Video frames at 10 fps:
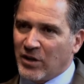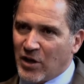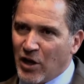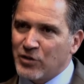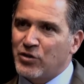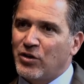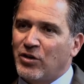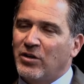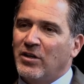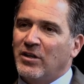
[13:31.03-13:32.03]

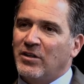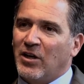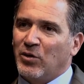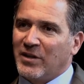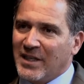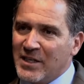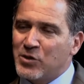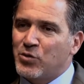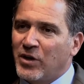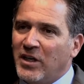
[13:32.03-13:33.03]
culture, not only the
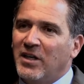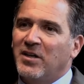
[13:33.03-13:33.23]
history,